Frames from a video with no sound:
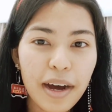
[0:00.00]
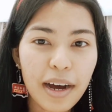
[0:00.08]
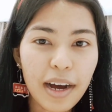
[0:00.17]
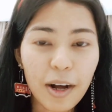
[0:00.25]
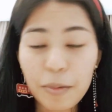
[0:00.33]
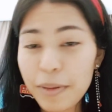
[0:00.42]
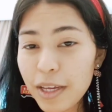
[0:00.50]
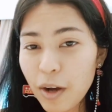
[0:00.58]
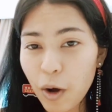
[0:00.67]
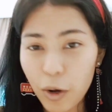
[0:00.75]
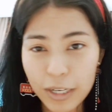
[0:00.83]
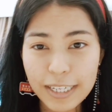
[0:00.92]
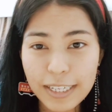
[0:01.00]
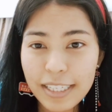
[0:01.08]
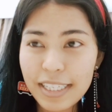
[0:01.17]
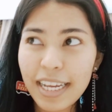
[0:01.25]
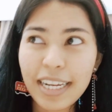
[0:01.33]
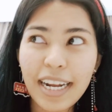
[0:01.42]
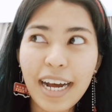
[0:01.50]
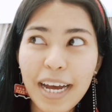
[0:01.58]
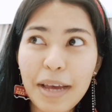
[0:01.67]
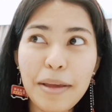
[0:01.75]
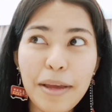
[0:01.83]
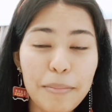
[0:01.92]
I'll be honest that I
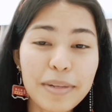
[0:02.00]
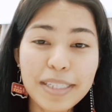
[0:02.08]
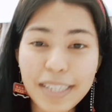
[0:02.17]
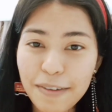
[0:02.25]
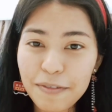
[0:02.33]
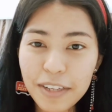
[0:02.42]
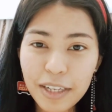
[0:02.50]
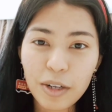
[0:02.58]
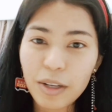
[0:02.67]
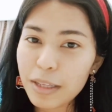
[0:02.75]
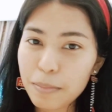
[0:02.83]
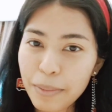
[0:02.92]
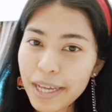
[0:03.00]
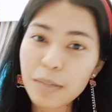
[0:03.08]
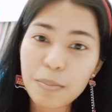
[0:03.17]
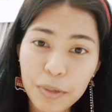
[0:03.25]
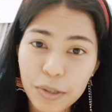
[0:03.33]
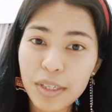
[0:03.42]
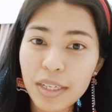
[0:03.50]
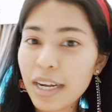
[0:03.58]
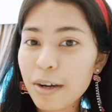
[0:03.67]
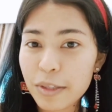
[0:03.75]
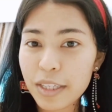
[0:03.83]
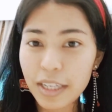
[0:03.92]
am definitely not the best person
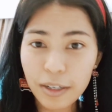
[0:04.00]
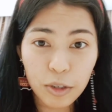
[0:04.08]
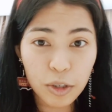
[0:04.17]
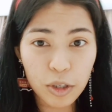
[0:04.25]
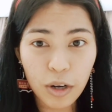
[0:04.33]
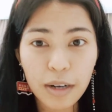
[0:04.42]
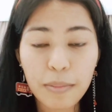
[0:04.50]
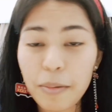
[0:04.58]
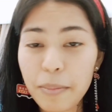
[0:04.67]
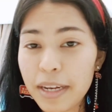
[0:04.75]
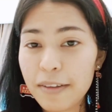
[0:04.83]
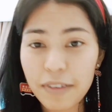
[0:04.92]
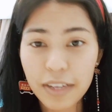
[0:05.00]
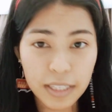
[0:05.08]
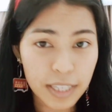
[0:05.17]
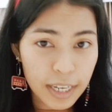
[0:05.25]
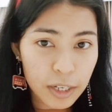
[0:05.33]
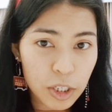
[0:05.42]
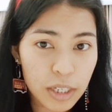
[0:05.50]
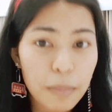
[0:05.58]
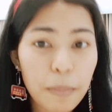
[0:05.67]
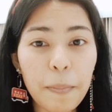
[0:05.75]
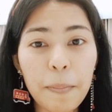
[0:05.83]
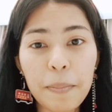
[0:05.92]
out there to talk about manifestation,
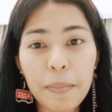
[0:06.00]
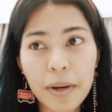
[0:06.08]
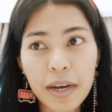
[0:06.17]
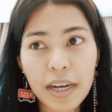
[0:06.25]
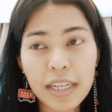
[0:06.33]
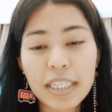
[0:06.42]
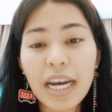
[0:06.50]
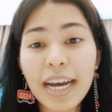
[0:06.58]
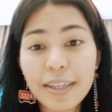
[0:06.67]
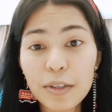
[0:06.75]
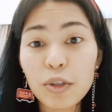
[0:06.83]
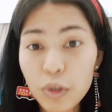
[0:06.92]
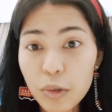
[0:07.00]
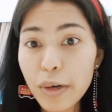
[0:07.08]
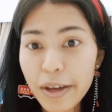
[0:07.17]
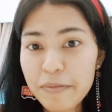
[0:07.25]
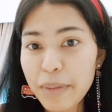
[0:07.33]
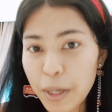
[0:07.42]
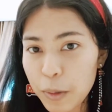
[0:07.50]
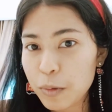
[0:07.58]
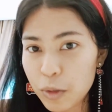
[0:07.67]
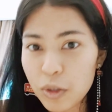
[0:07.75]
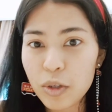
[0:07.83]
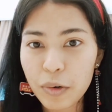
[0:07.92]
but I do have my own
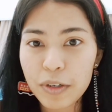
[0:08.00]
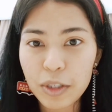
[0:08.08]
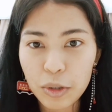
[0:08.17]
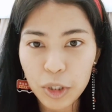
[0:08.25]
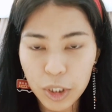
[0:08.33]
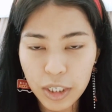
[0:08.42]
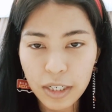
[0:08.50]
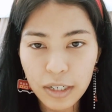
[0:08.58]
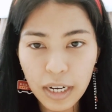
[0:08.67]
story to share,